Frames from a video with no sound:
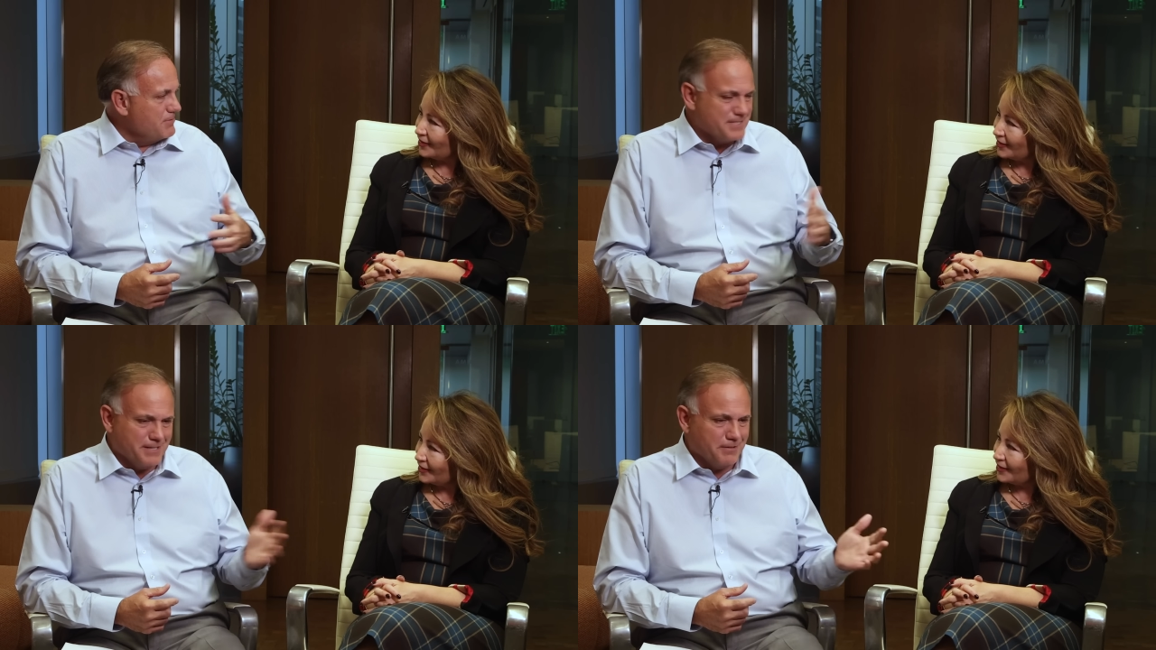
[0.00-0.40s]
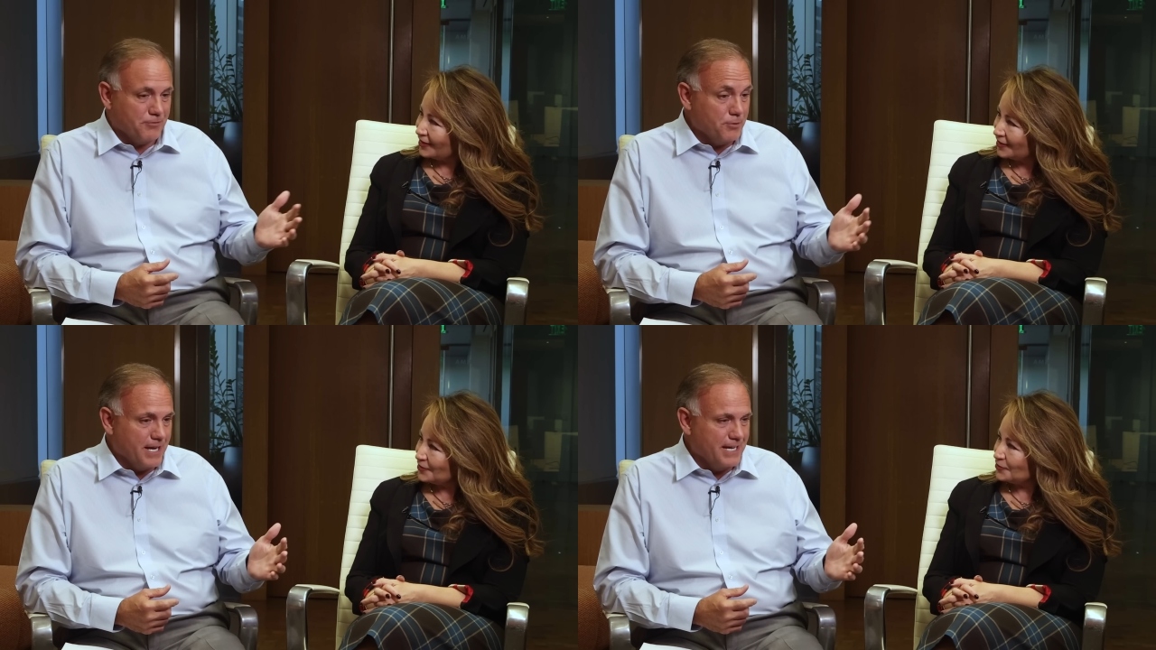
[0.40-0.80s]
Speaker 1: I was there a
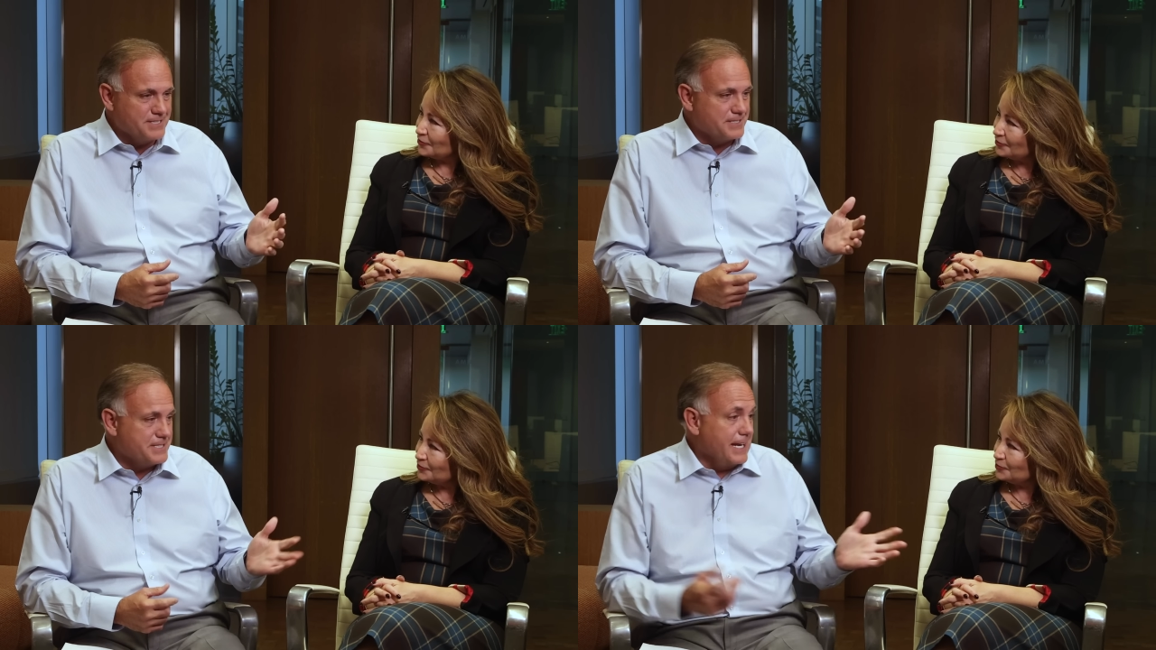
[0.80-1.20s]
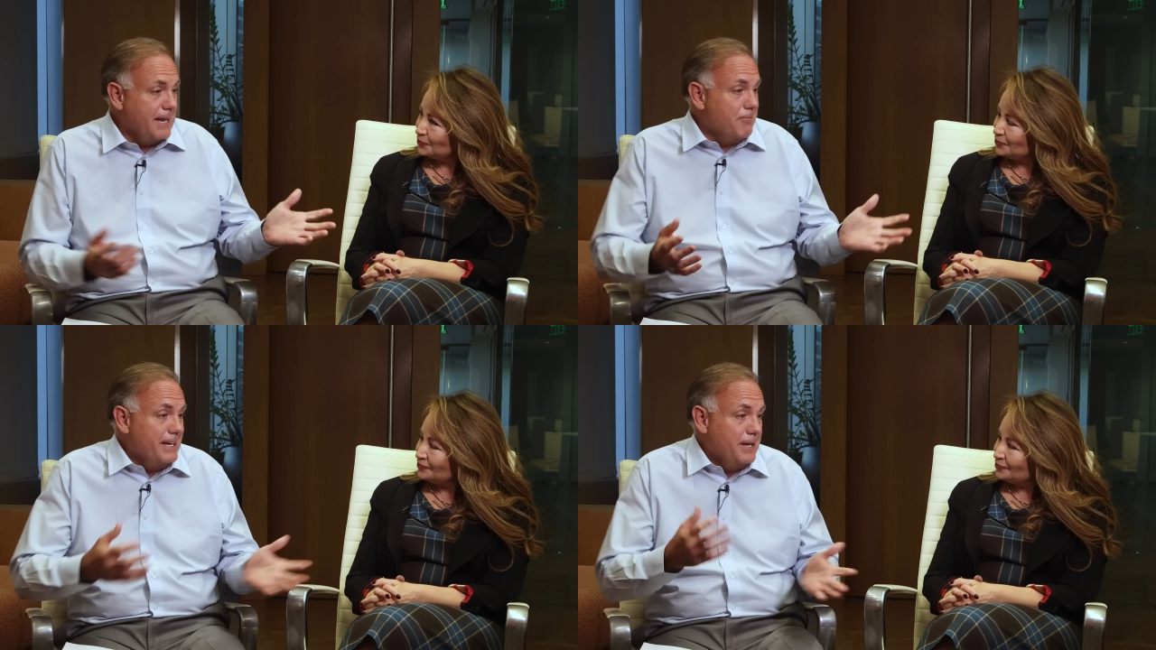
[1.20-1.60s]
few days and said,
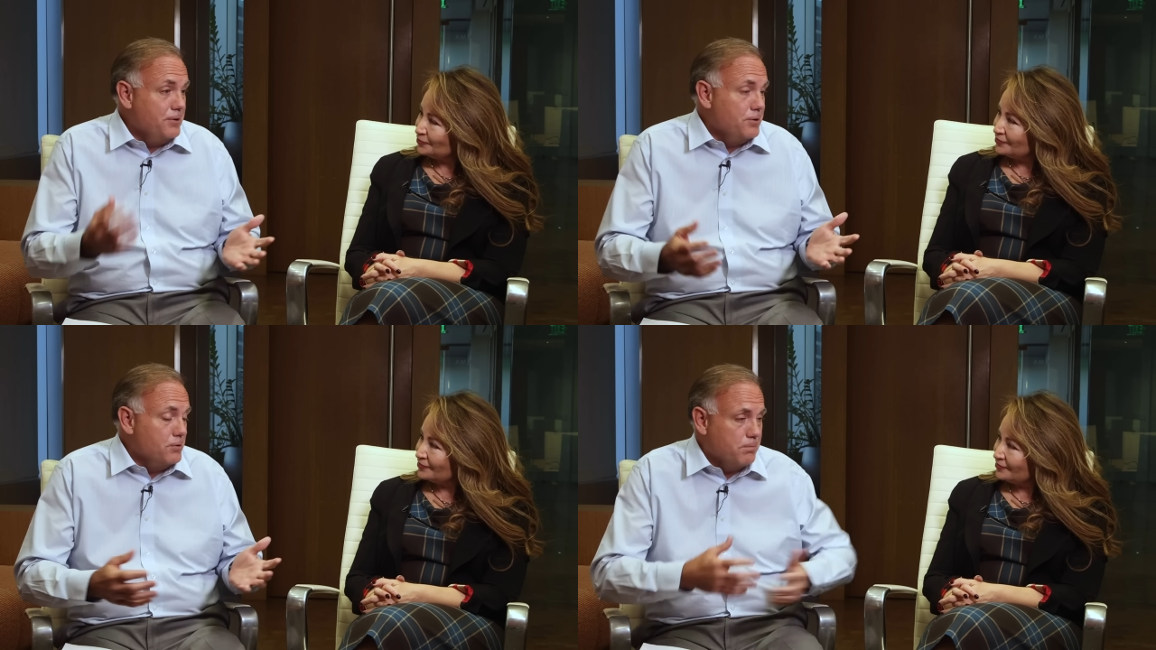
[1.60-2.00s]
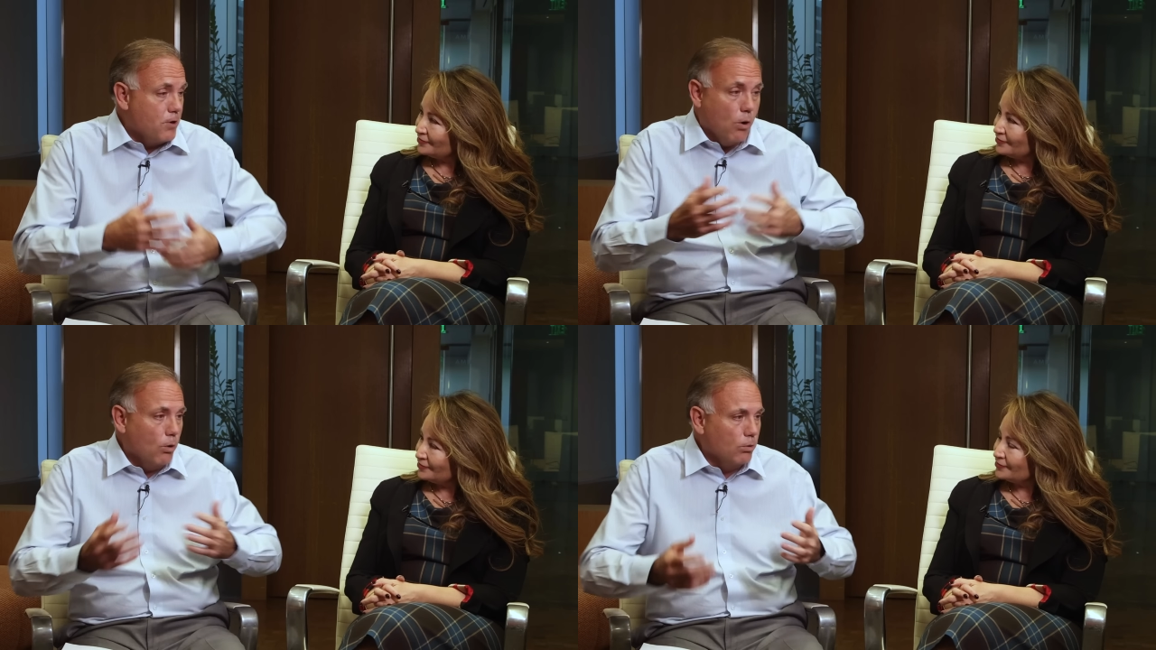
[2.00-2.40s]
"Hey, we need a new
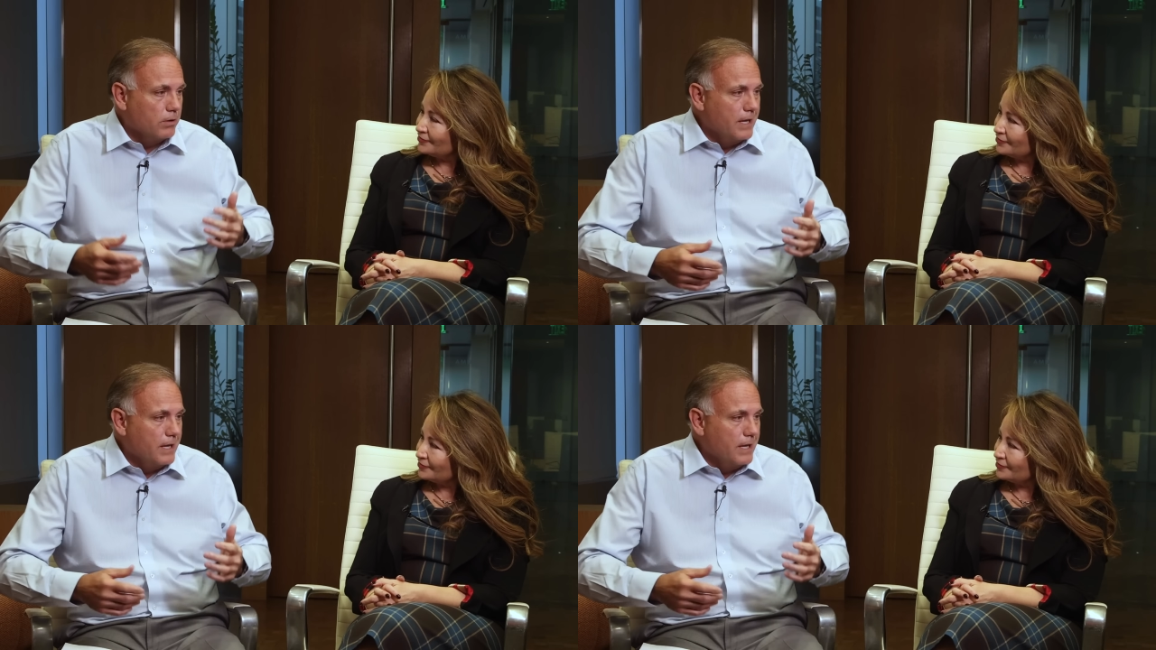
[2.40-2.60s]
goal."